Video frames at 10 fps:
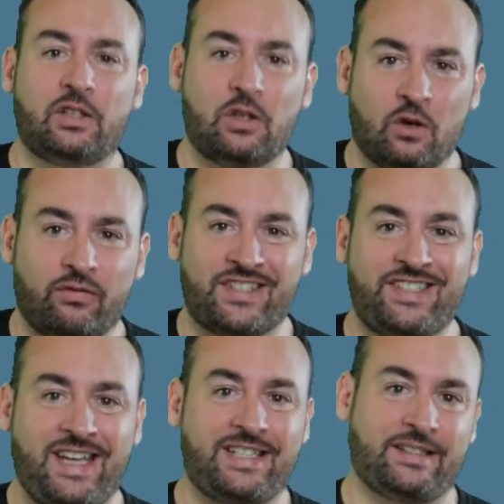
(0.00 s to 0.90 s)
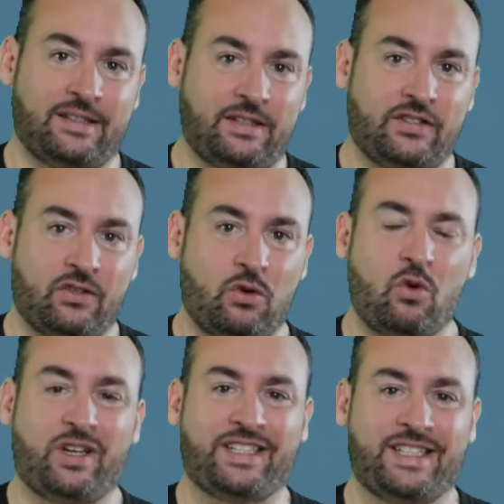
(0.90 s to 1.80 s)
of a sentence
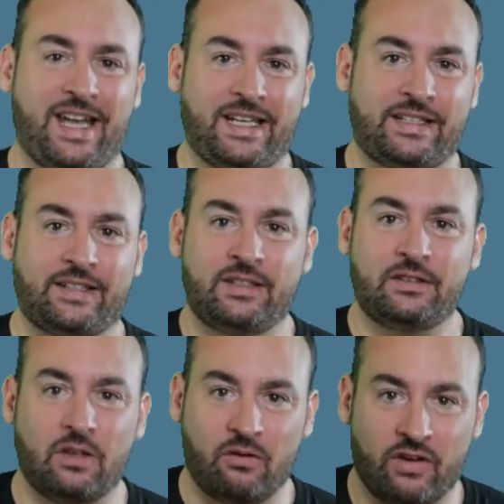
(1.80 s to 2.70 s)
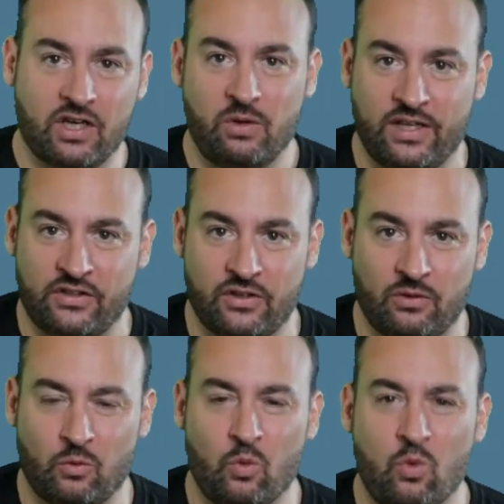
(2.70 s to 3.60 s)
or at the end of a
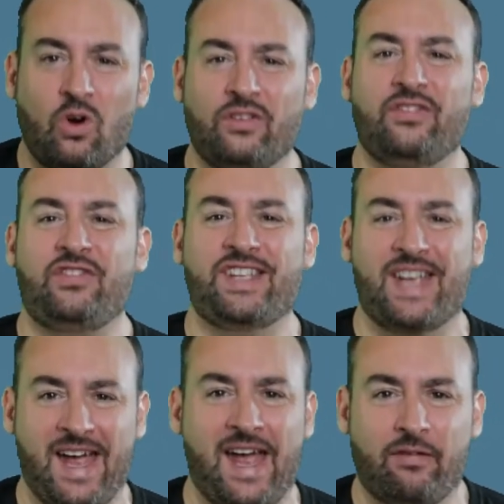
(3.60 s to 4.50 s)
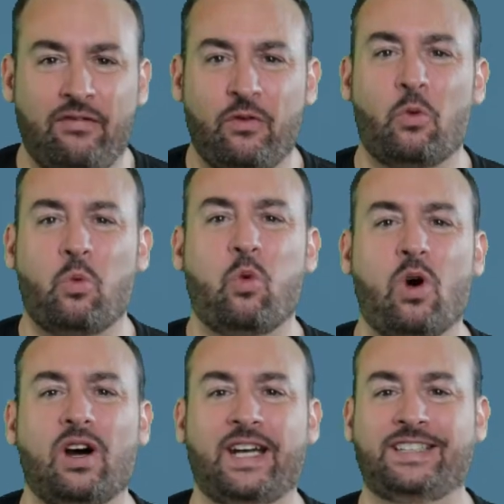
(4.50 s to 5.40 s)
question? What the F?
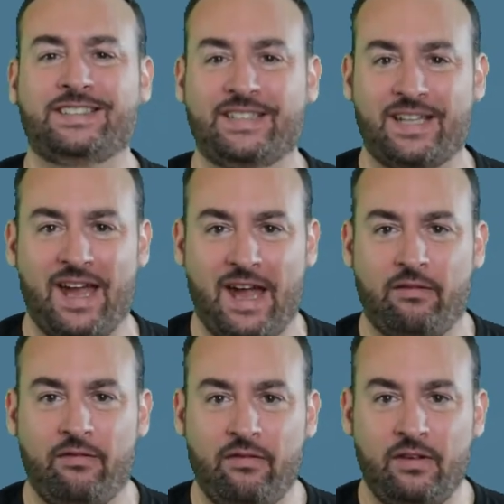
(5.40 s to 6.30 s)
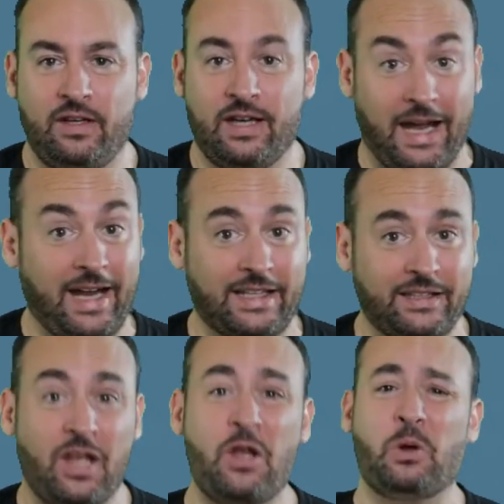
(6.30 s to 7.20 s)
Why the F?
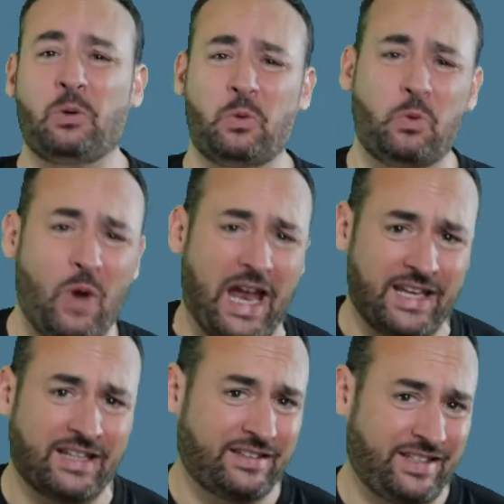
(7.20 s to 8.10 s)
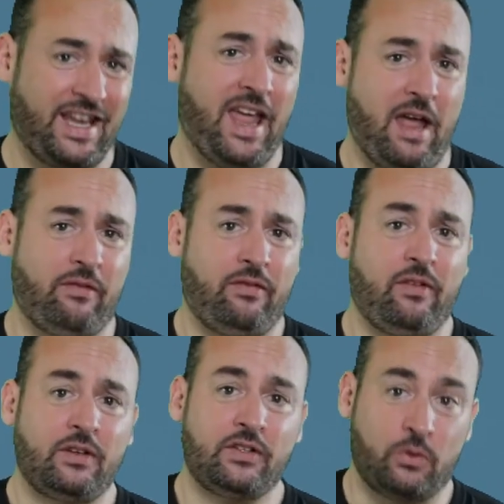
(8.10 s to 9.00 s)
And when the
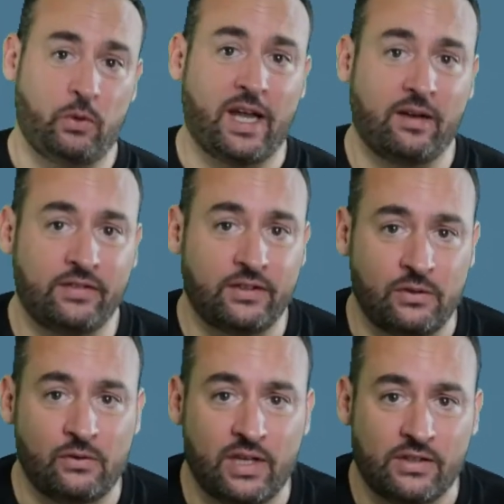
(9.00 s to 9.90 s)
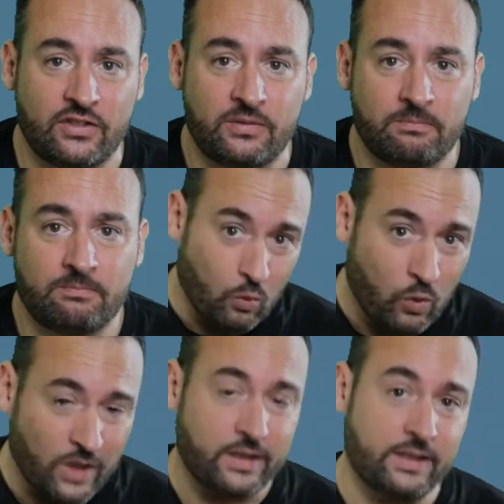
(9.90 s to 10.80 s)
F do we have to do this?
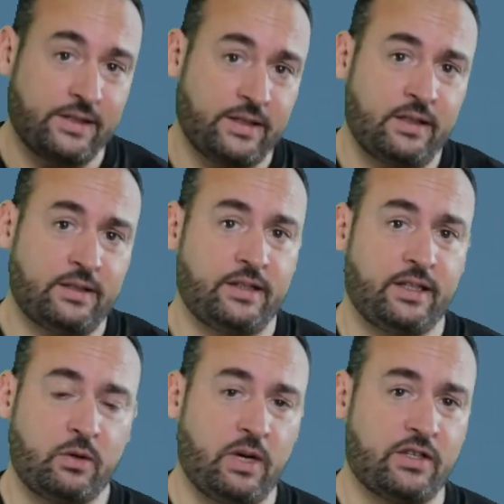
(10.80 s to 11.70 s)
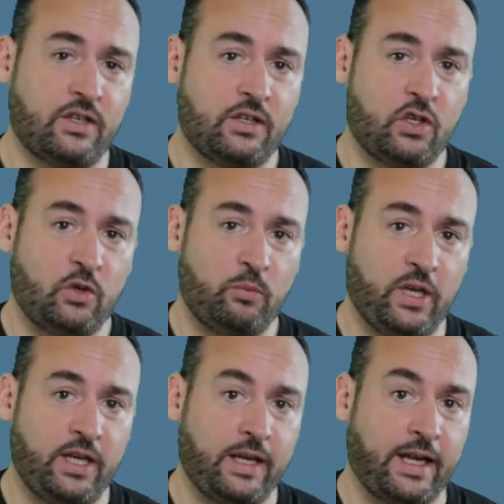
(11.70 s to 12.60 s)
One answer to the question could
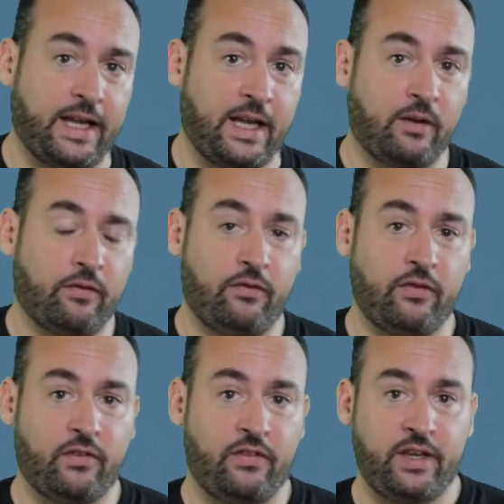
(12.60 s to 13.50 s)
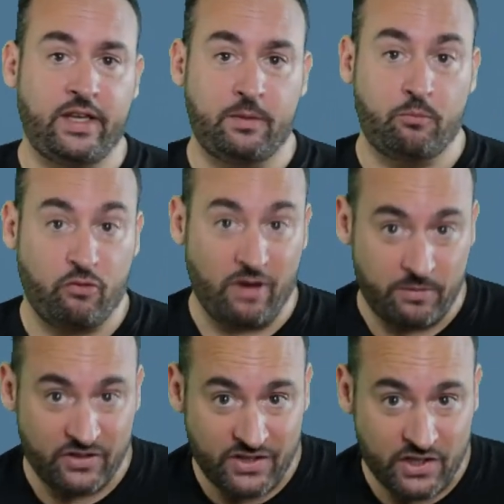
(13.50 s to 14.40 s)
be if the
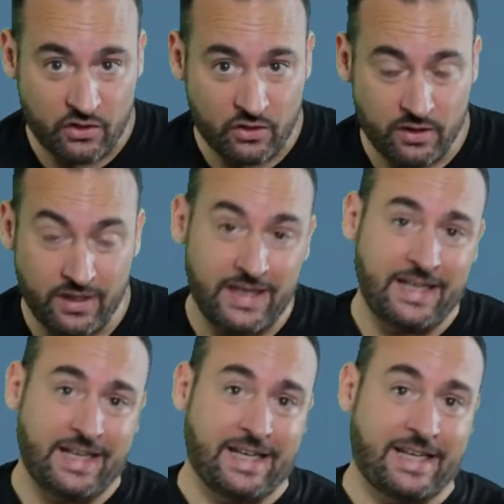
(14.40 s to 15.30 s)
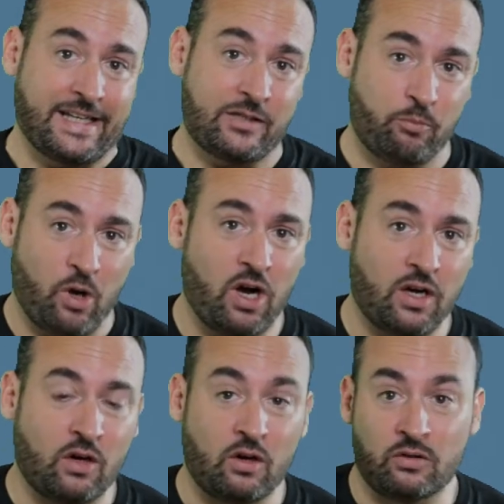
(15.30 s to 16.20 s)
preposition is
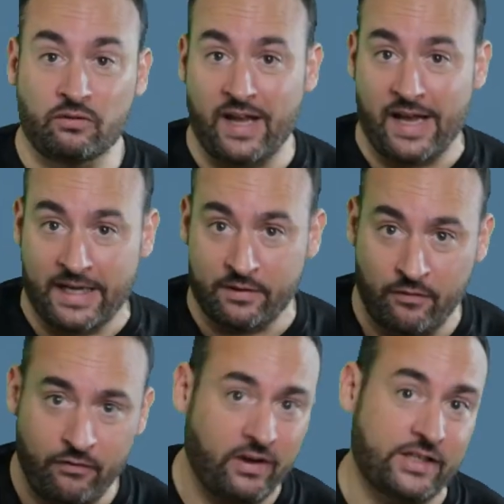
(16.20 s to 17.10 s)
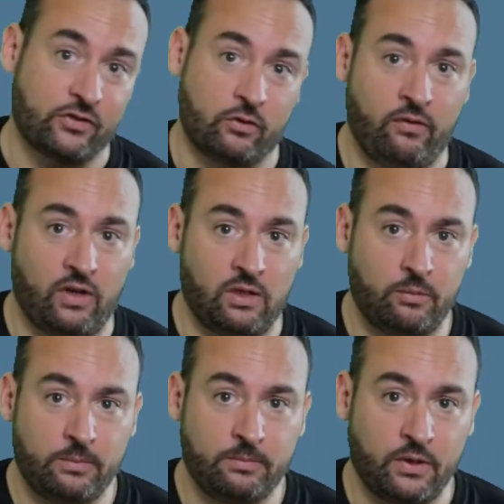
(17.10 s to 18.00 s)
part of a phrasal
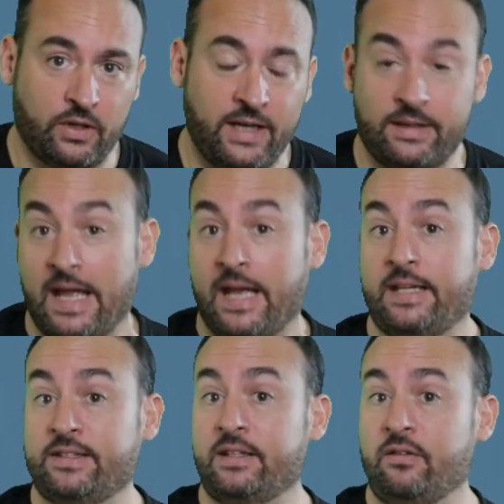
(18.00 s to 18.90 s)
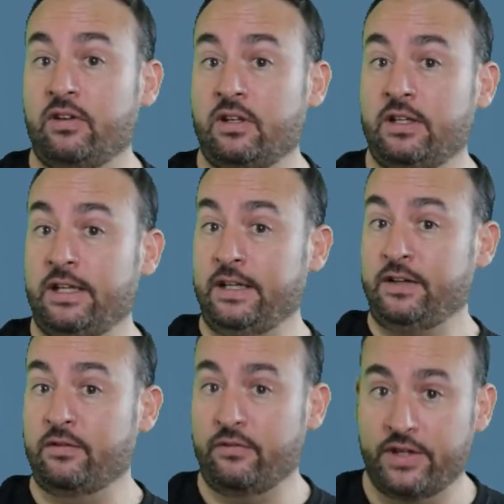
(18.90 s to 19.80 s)
verb. Okay, now there's another
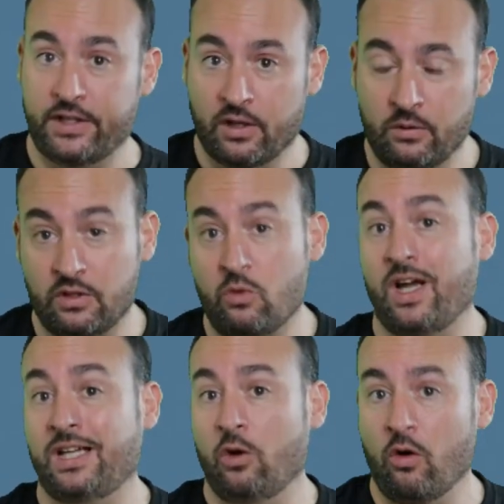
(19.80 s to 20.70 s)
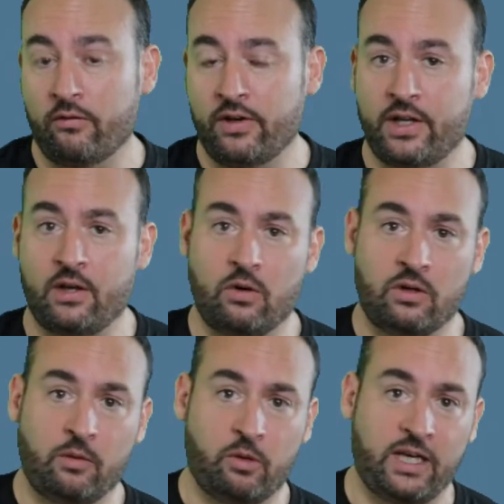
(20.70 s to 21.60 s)
video, quite a long video
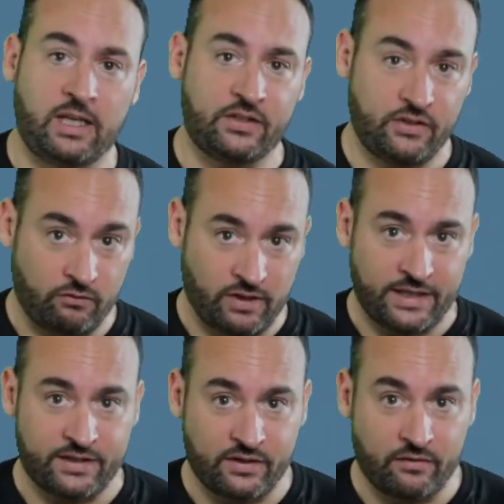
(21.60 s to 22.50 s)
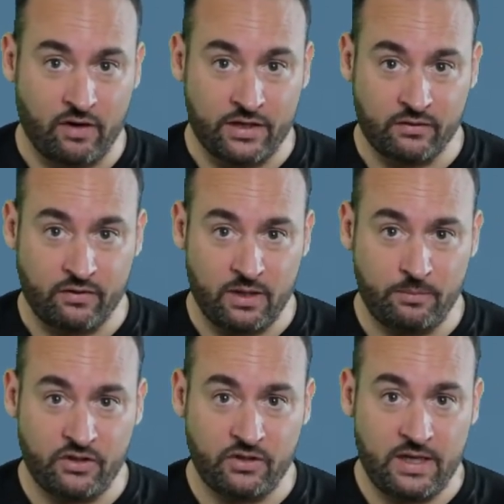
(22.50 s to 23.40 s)
on the playlist related to phrasal
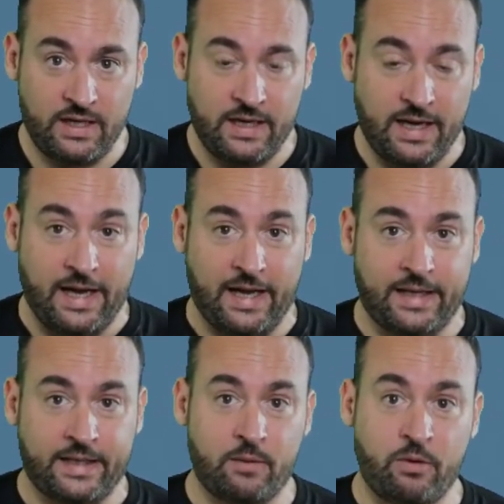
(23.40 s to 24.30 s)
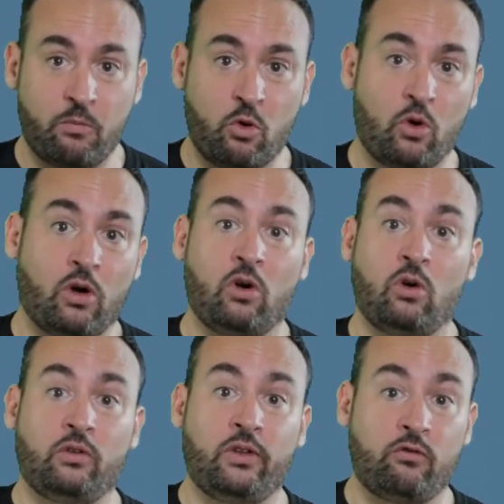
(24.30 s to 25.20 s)
verbs, and there'll be more
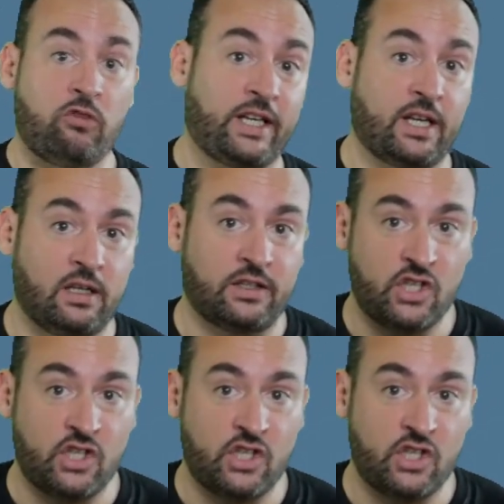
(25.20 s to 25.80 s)
on the regular